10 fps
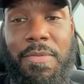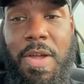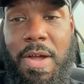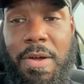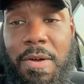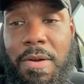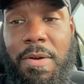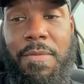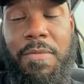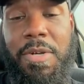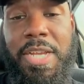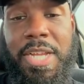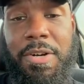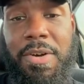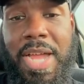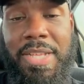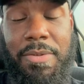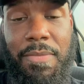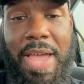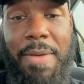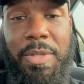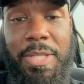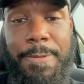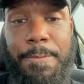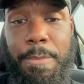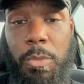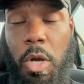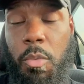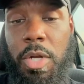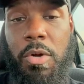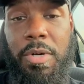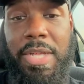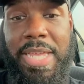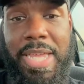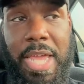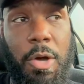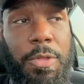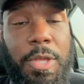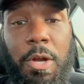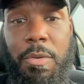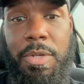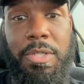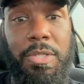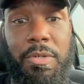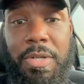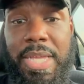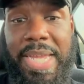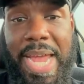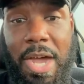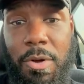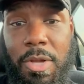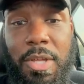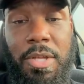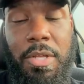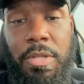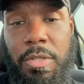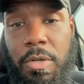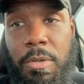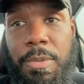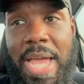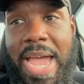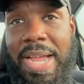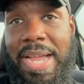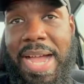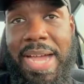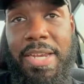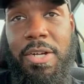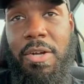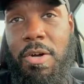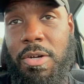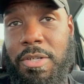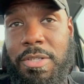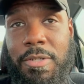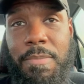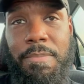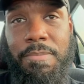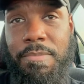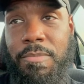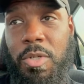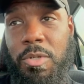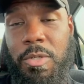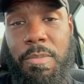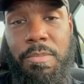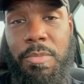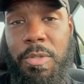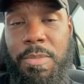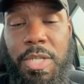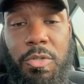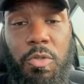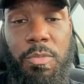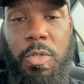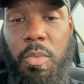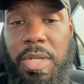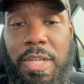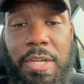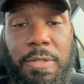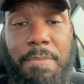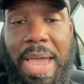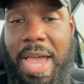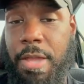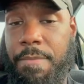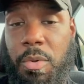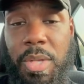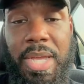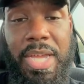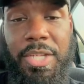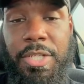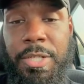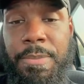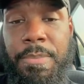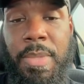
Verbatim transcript: uh, uh, for dinner as a family? Are we going to eat healthy? Are we just going to eat out? So that kind of caused some, you know, some some issues between us, bad communication,